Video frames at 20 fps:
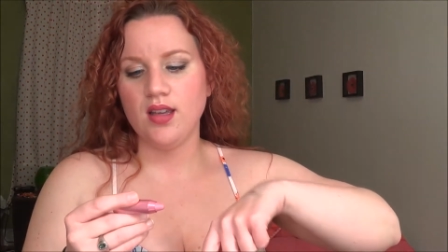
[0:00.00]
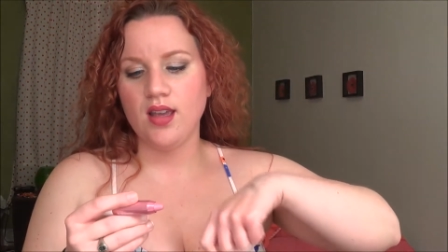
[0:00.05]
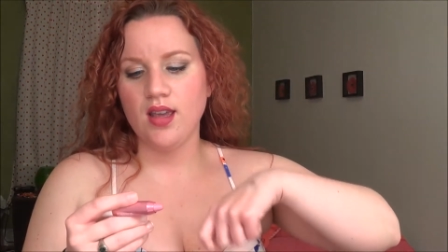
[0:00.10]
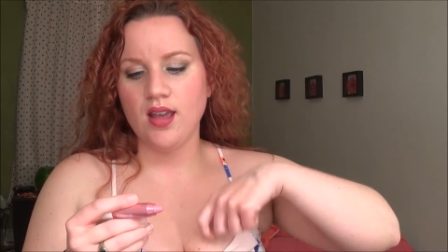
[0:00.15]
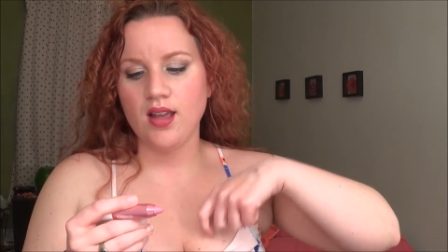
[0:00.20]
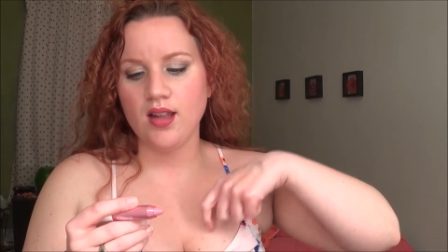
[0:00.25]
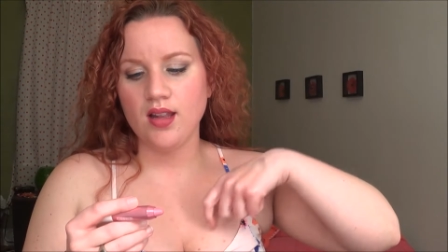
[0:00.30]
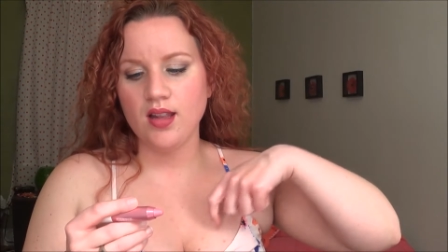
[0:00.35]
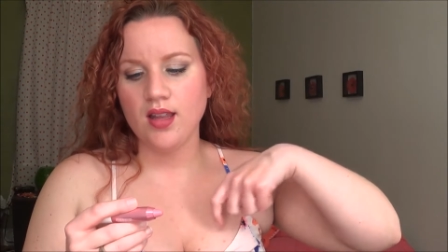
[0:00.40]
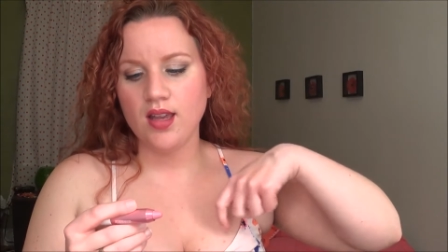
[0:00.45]

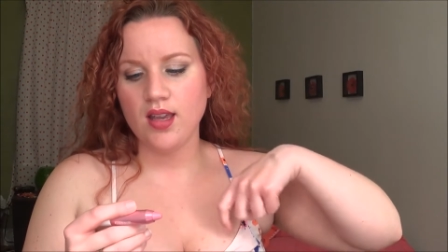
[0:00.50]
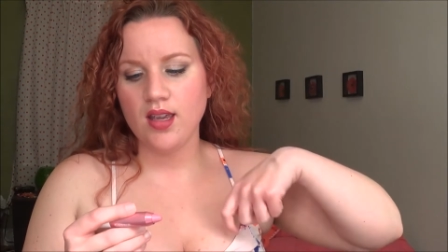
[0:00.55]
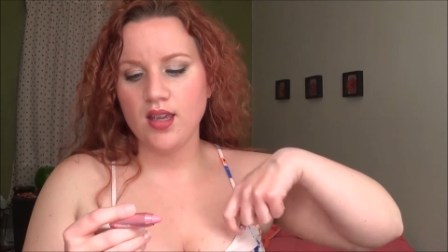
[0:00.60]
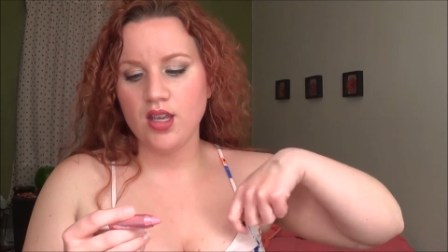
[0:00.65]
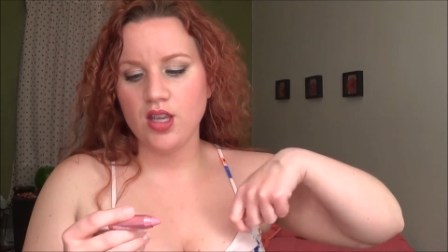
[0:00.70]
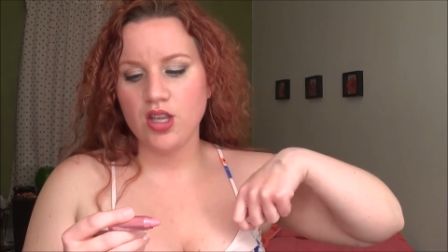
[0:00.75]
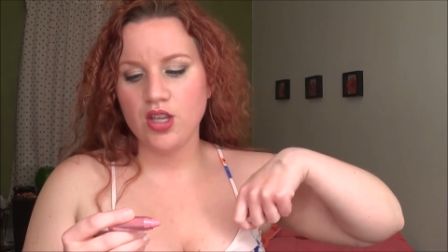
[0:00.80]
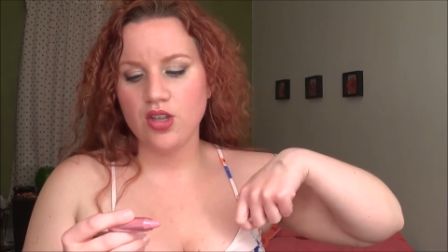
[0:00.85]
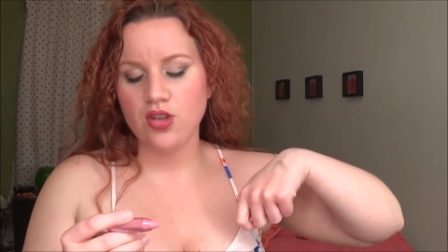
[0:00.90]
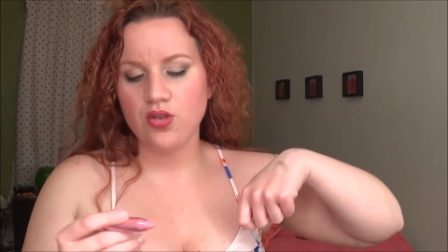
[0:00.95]
L A
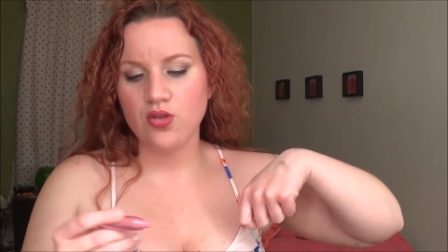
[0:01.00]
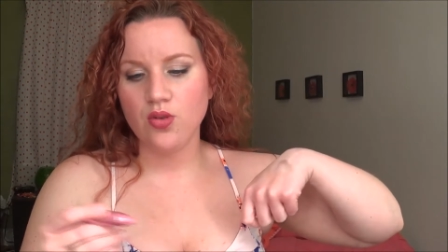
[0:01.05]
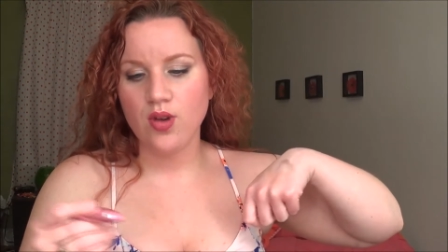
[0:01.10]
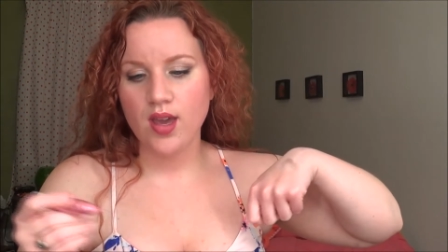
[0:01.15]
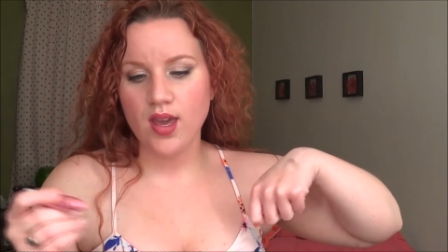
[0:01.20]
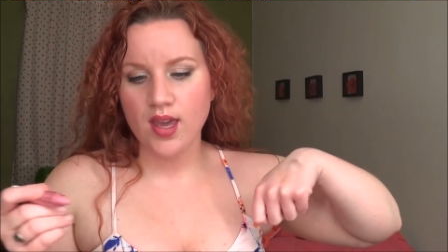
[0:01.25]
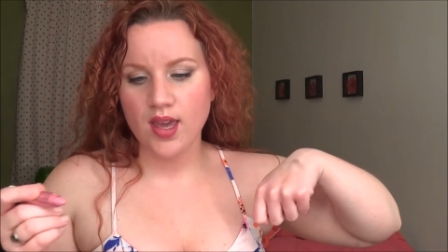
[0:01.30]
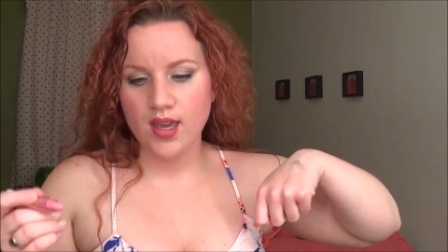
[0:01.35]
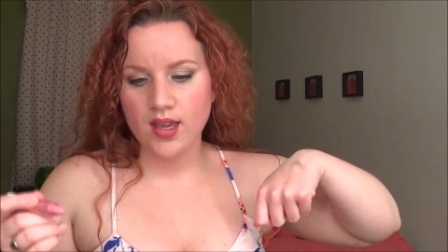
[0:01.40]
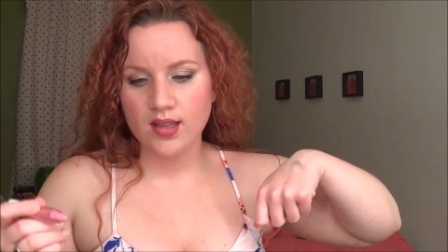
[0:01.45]
Q
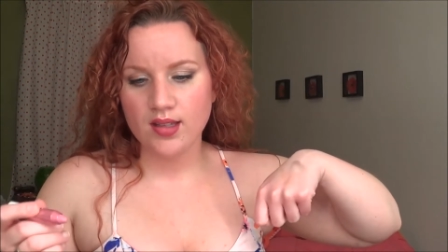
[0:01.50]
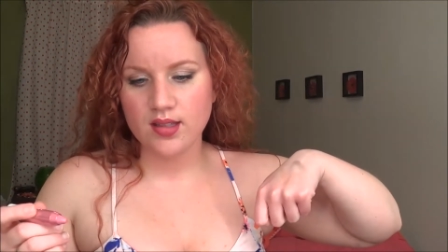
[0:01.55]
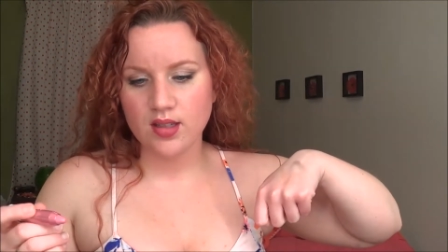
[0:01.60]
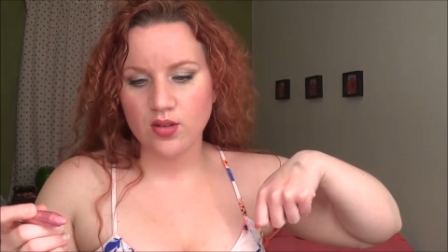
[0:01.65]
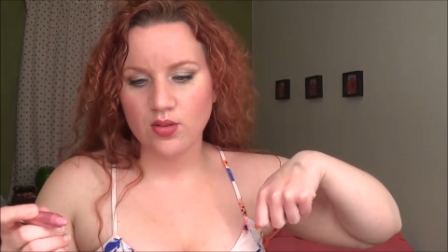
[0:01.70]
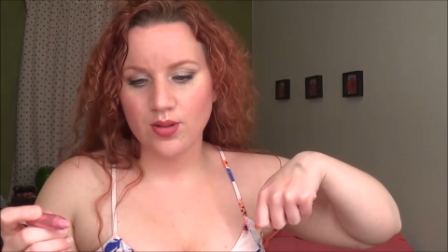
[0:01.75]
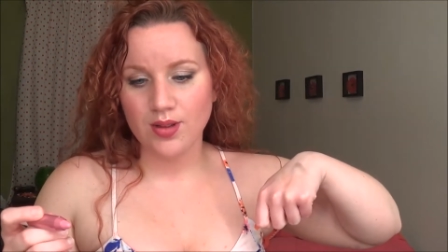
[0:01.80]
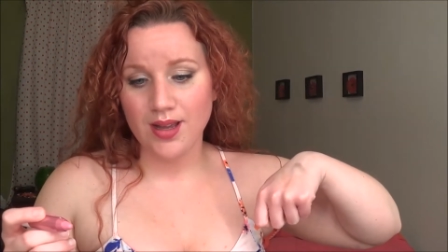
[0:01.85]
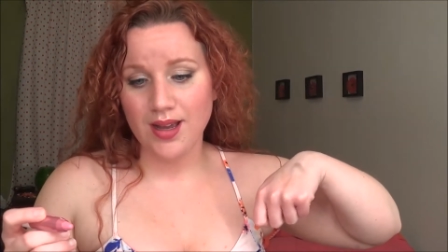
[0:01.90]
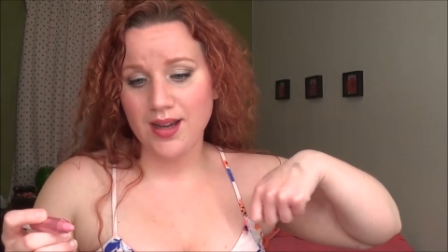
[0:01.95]
A,
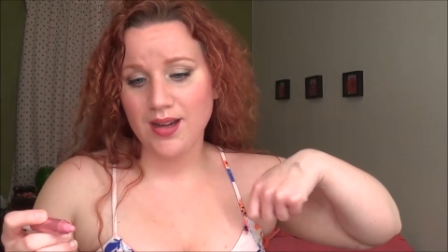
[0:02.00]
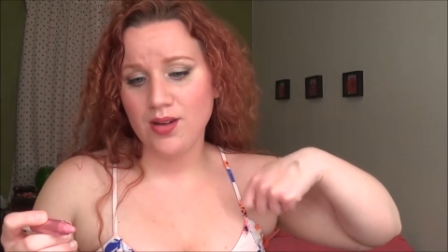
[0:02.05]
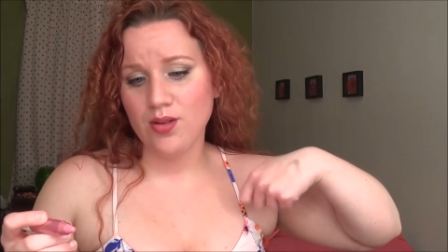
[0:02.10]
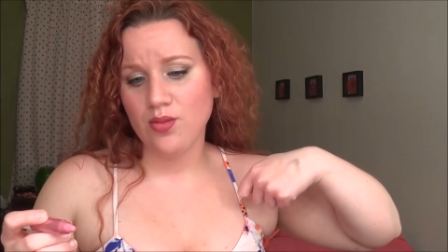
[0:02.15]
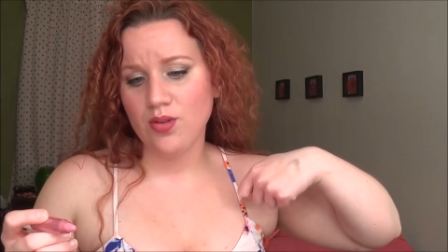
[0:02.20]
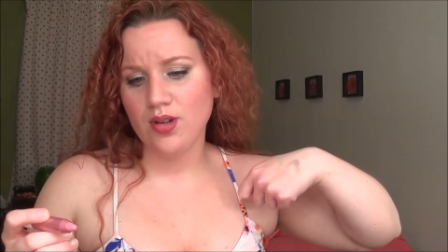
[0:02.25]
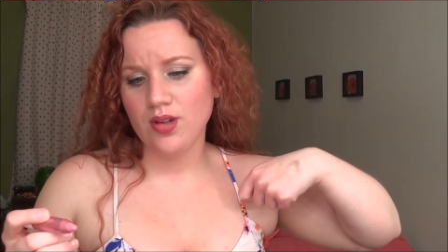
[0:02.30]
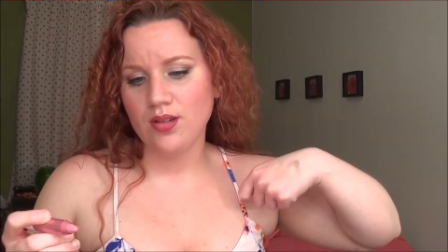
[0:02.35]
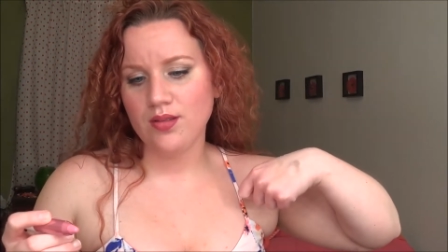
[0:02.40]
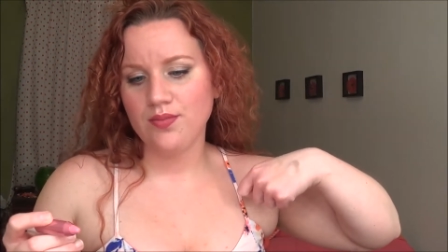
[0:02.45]
so
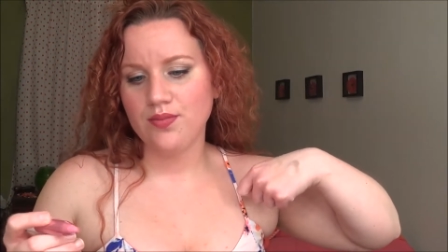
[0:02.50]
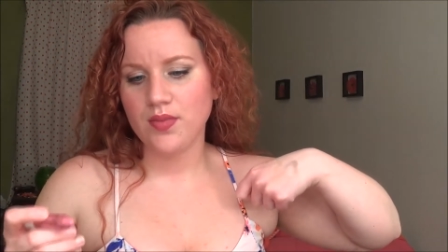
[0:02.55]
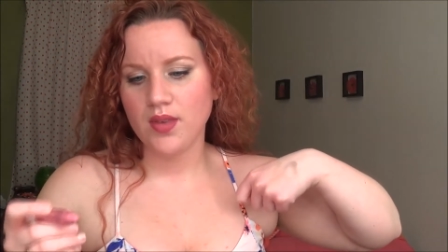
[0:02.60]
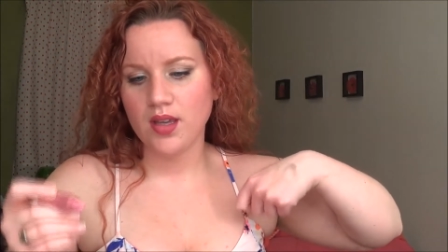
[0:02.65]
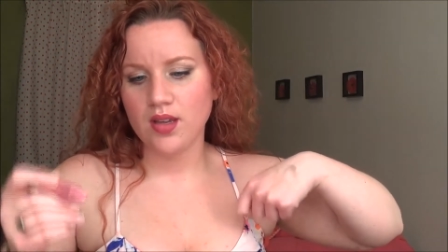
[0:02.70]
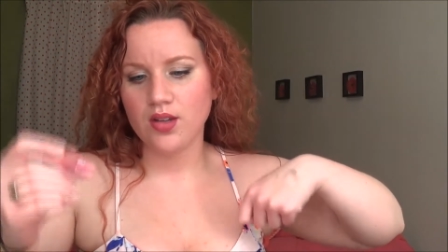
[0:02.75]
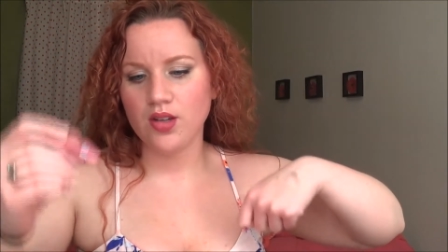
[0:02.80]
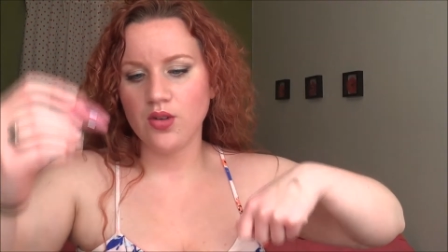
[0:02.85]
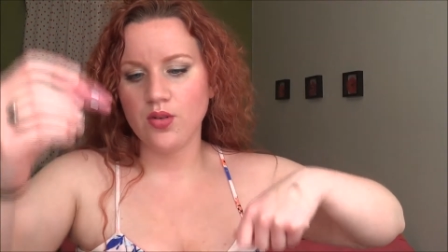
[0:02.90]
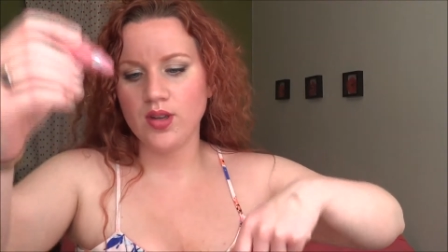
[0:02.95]
LAQA, I
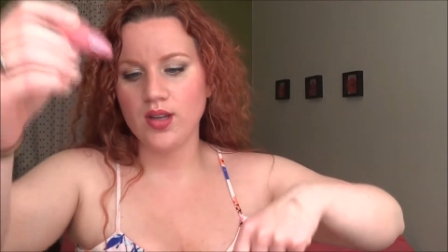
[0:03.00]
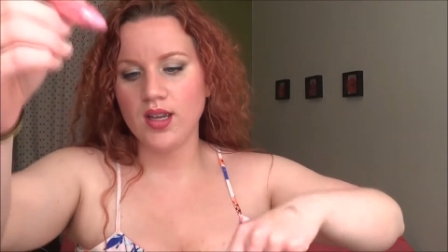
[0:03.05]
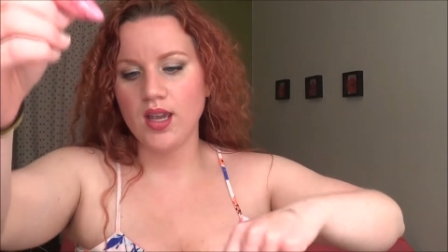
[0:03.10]
don't know, and